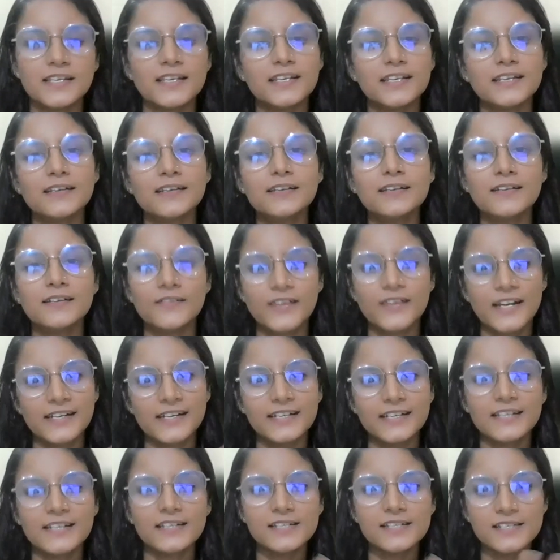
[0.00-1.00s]
Neeki, in
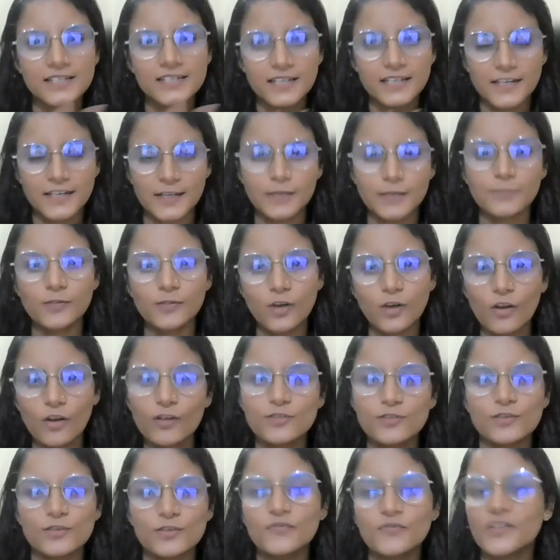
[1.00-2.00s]
writing the script
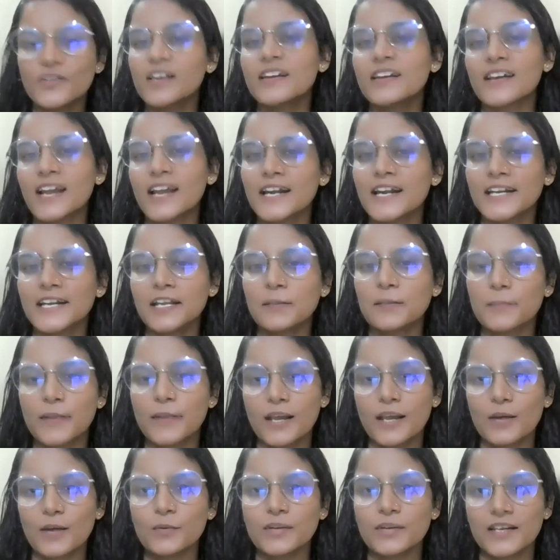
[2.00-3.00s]
also we are writing
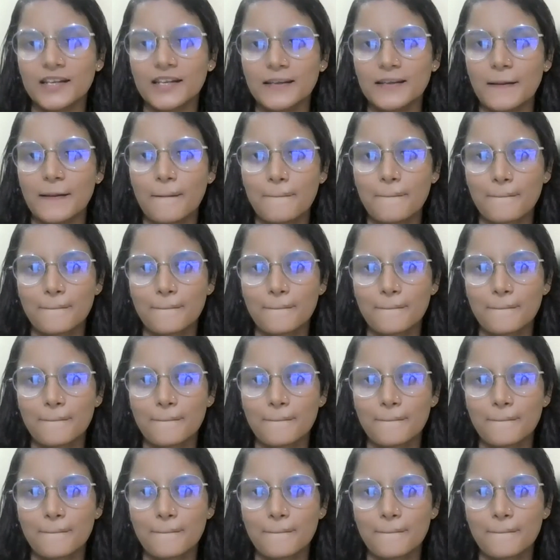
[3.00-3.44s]
manually.